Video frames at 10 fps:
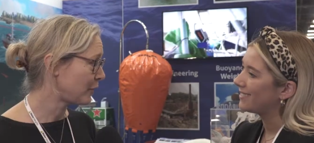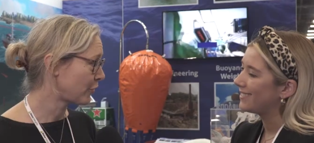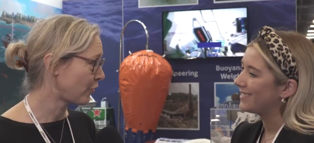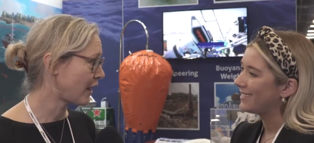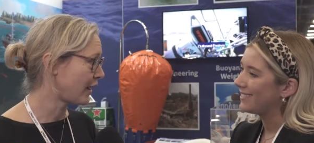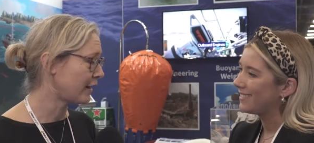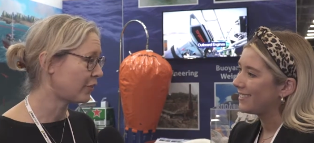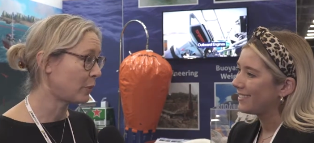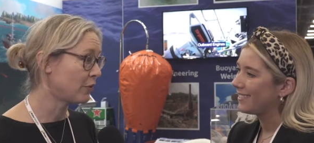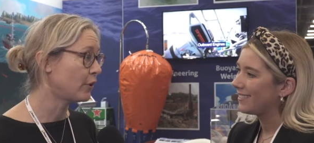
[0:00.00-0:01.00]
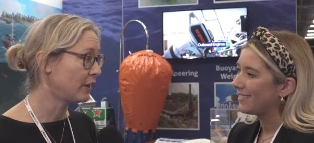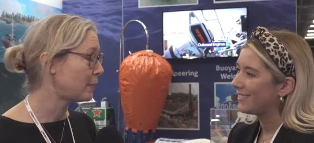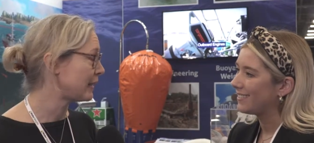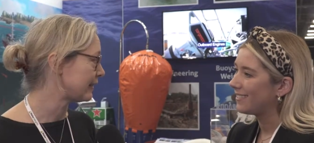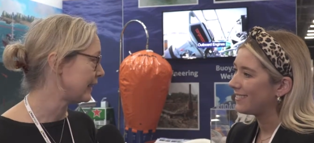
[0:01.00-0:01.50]
Speaker 1: been great. It's been really
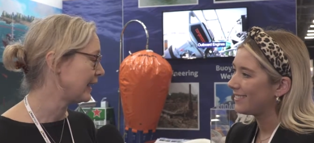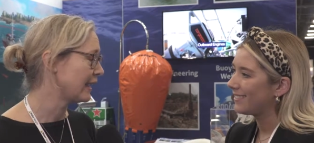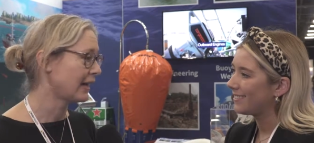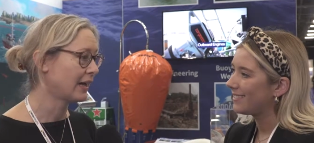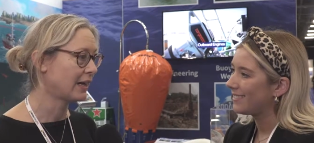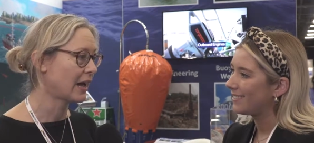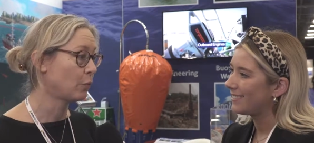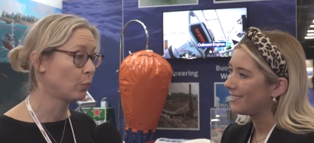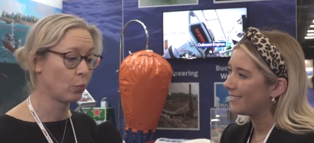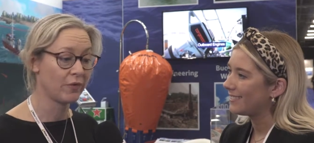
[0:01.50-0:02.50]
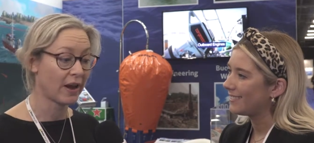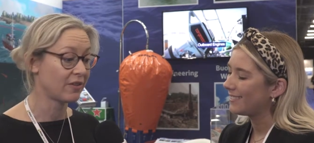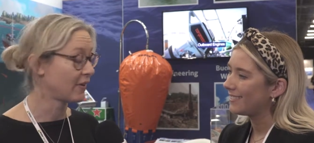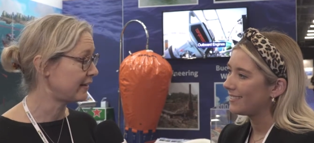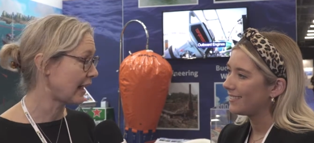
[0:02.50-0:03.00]
busy, uh, and we've had a
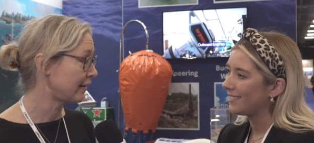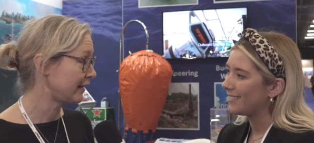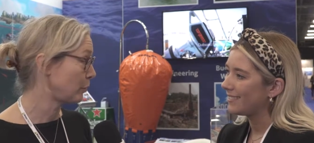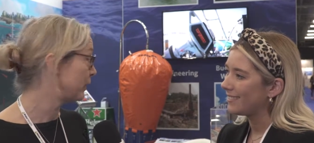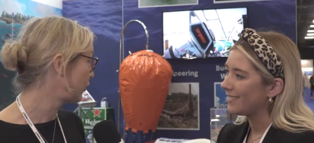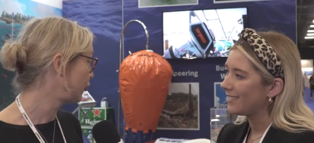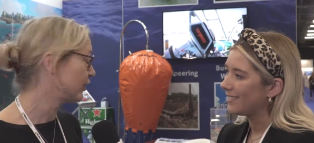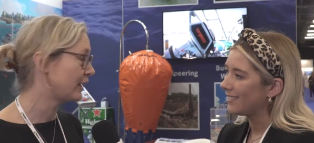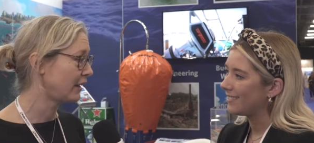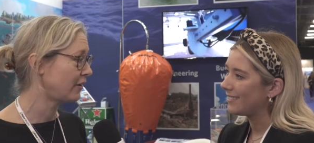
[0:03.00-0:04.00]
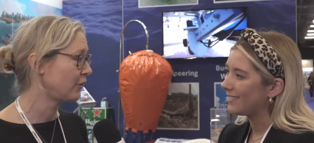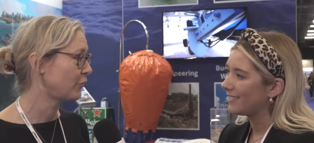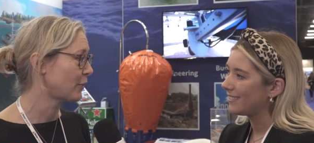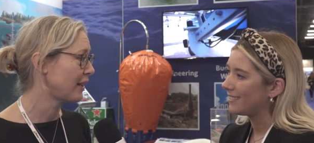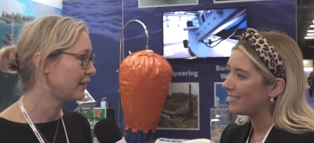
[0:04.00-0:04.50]
fantastic position here as
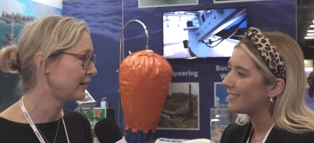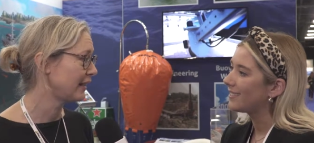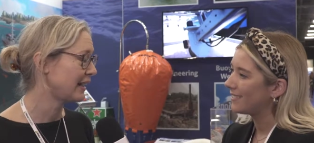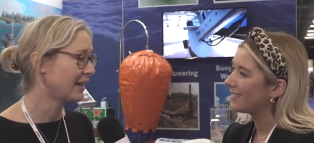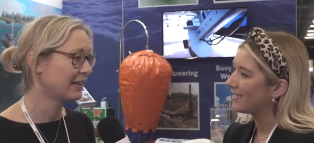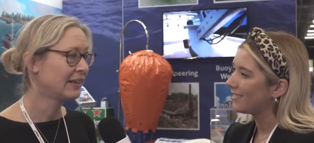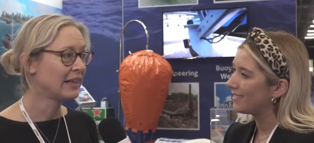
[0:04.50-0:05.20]
well. Uh,